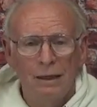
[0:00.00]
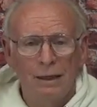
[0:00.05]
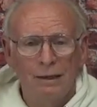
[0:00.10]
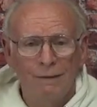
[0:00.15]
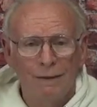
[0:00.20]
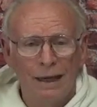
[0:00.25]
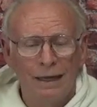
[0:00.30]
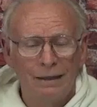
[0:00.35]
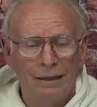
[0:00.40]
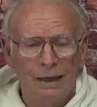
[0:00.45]

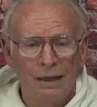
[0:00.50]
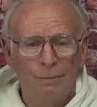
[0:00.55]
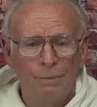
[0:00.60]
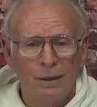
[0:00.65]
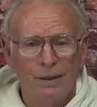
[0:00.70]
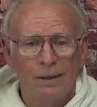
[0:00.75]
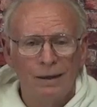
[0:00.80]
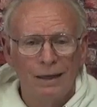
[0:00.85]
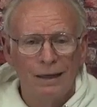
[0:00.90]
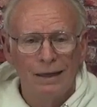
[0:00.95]
That
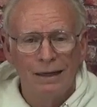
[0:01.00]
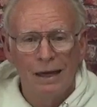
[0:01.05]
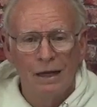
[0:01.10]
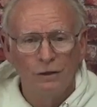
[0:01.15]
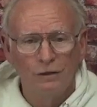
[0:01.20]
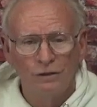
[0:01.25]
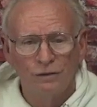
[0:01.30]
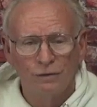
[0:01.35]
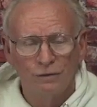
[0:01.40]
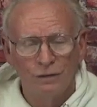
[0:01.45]
typically
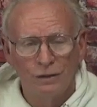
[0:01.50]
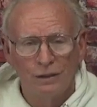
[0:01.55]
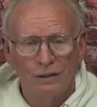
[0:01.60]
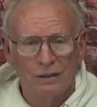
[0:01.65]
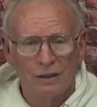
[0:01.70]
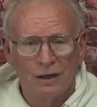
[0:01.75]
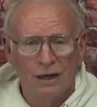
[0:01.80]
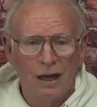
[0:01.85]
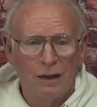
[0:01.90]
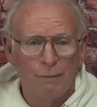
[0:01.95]
goes for
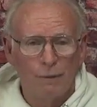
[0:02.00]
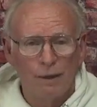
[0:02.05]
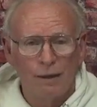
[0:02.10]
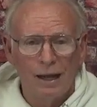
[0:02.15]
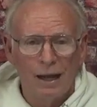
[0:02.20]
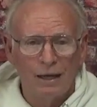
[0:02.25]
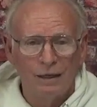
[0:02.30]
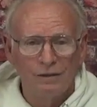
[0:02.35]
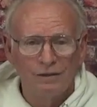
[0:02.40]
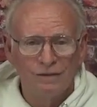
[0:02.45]
just a couple
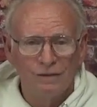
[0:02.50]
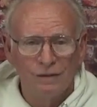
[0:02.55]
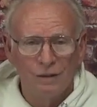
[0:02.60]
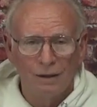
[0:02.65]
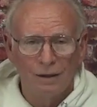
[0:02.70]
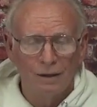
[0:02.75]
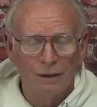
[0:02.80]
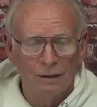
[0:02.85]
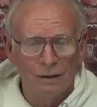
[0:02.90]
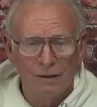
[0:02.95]
dollars for
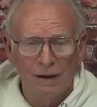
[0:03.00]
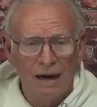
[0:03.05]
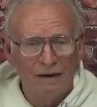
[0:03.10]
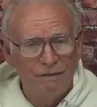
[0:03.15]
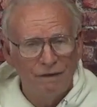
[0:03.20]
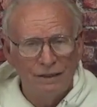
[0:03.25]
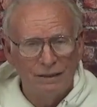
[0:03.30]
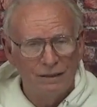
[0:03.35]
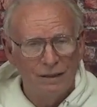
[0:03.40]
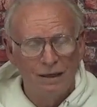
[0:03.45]
the
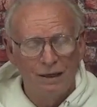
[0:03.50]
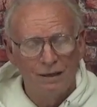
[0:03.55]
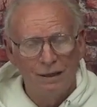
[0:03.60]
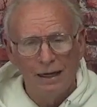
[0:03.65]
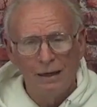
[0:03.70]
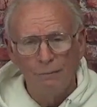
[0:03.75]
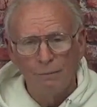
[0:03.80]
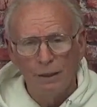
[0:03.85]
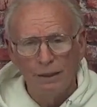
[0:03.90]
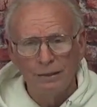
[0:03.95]
graphics and the
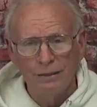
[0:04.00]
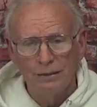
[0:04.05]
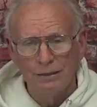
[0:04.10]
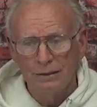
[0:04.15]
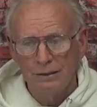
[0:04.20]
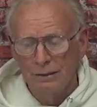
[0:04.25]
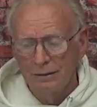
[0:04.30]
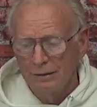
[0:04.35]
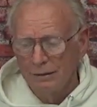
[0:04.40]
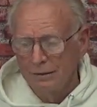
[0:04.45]
templates,